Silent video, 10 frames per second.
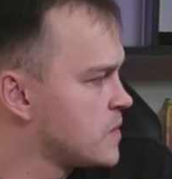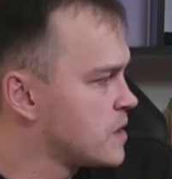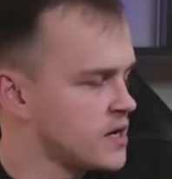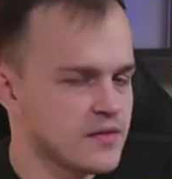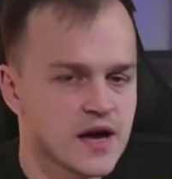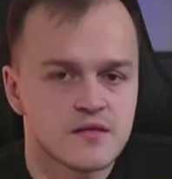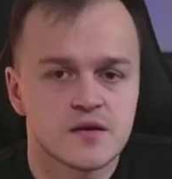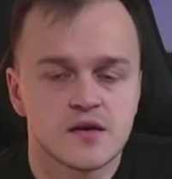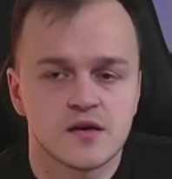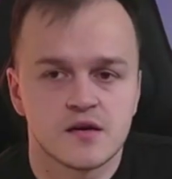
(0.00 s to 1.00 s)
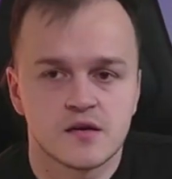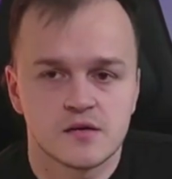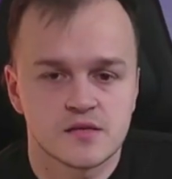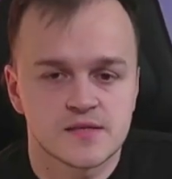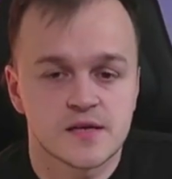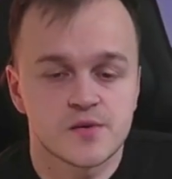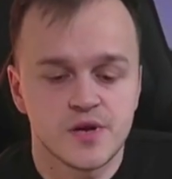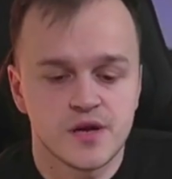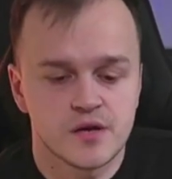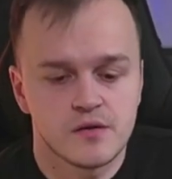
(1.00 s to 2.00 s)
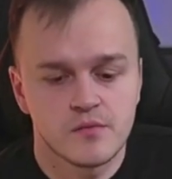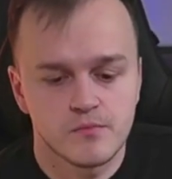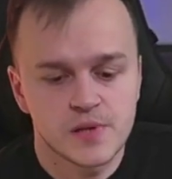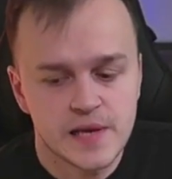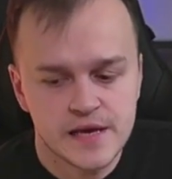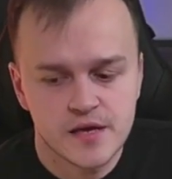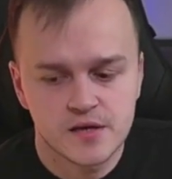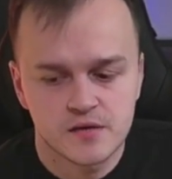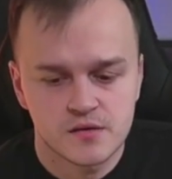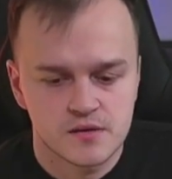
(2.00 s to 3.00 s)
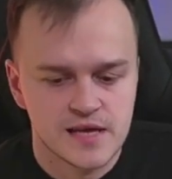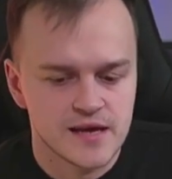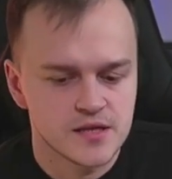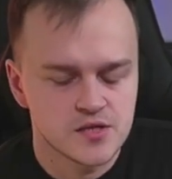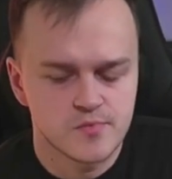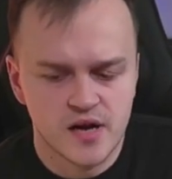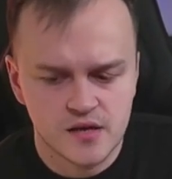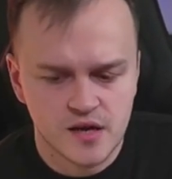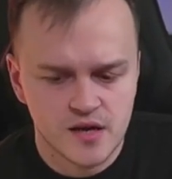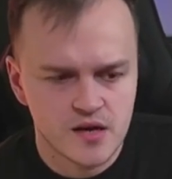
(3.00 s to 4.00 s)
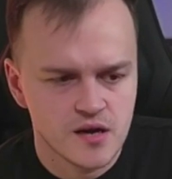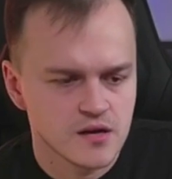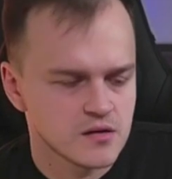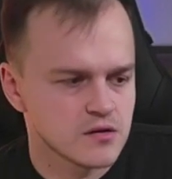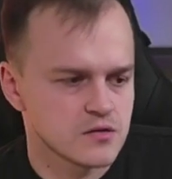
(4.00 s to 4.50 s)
another Serbian player, Tadic Branka,